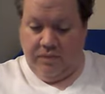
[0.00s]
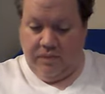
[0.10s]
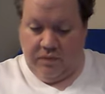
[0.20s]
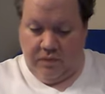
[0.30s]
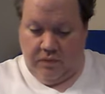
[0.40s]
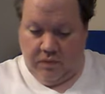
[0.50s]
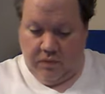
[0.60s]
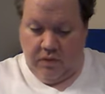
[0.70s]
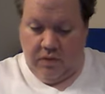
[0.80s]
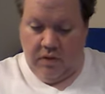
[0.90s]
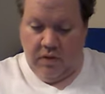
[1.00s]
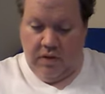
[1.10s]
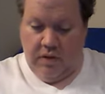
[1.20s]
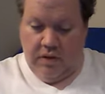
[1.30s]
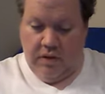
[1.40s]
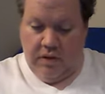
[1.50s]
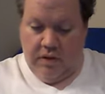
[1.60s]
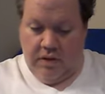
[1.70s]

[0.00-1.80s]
Nobody speaks.